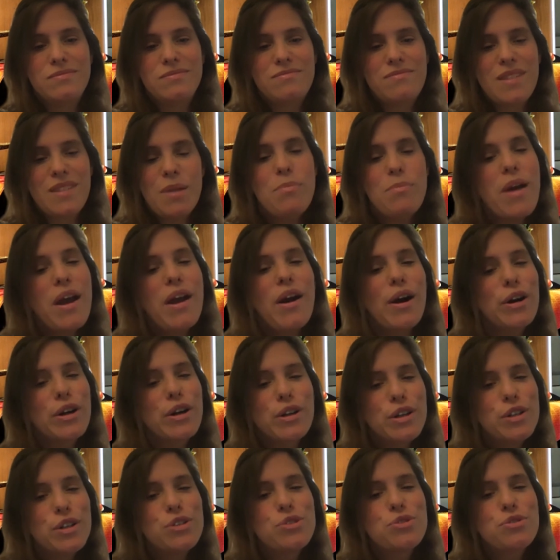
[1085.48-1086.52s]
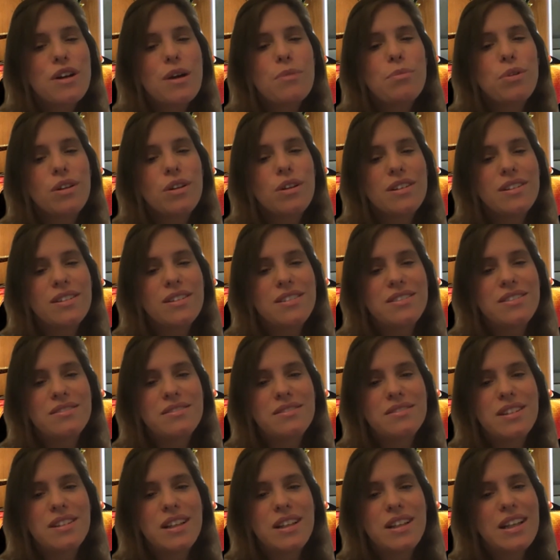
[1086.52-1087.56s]
May our good trouble
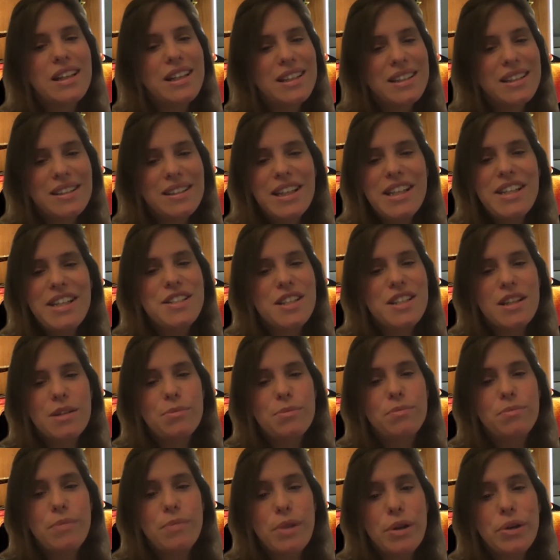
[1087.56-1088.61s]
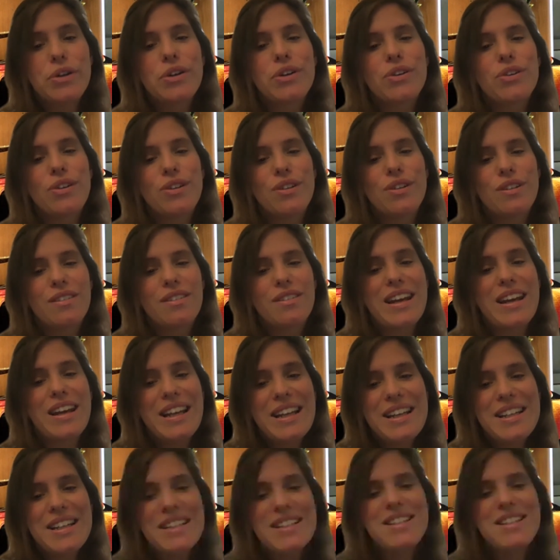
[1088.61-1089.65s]
lead to the miracle that
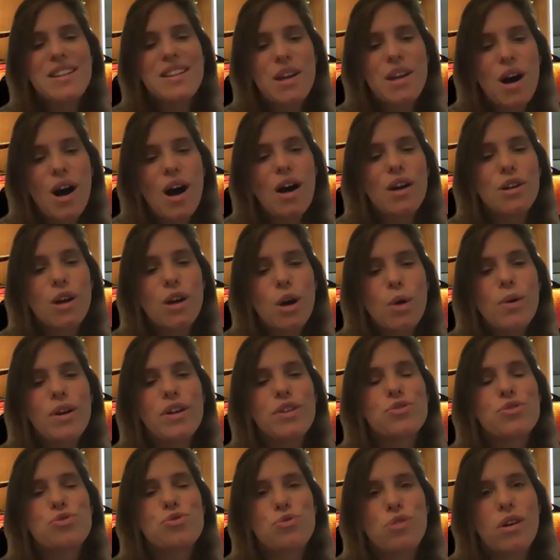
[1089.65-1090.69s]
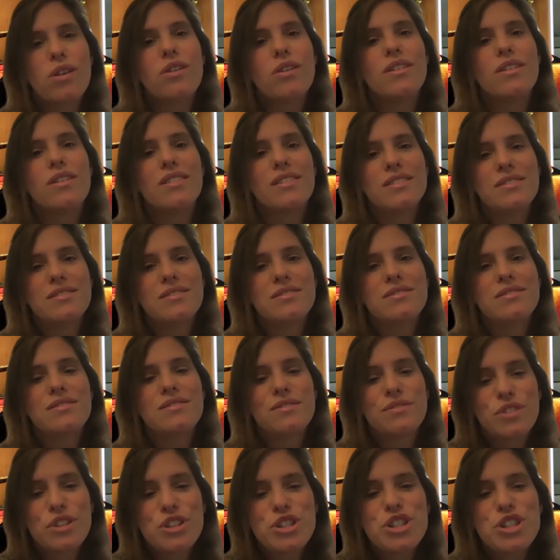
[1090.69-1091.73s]
is the ongoing struggle
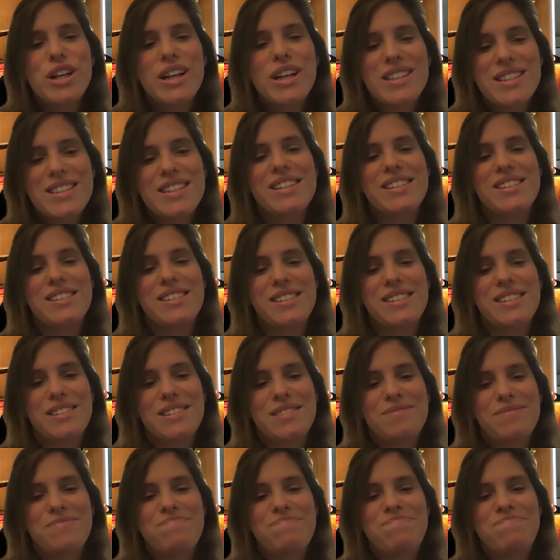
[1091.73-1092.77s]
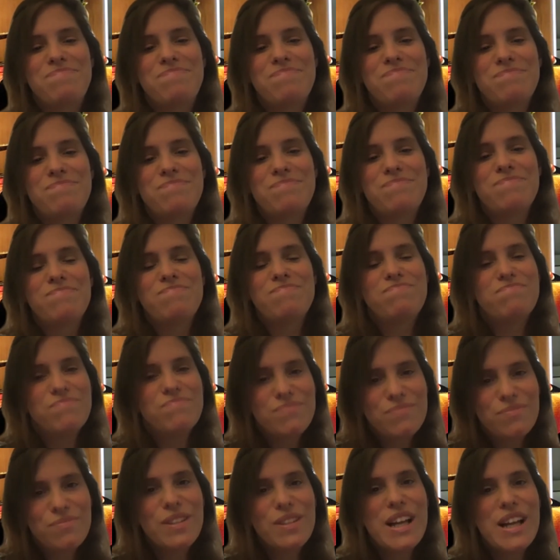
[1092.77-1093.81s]
for justice.
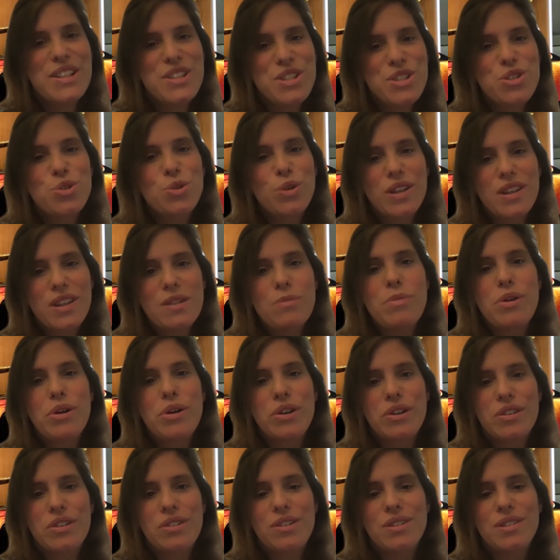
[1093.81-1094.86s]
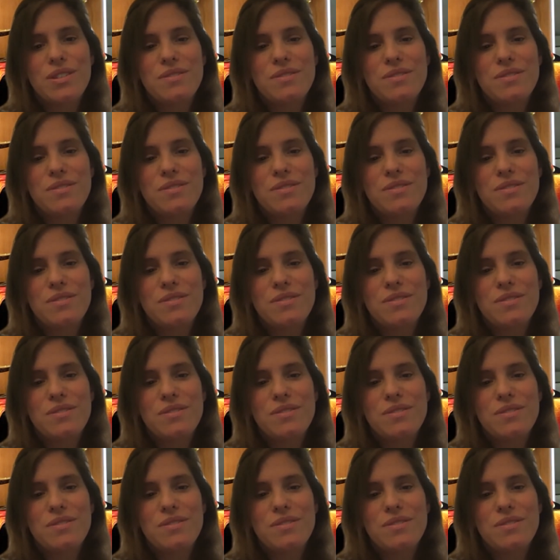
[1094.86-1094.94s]
Let's join the miracle.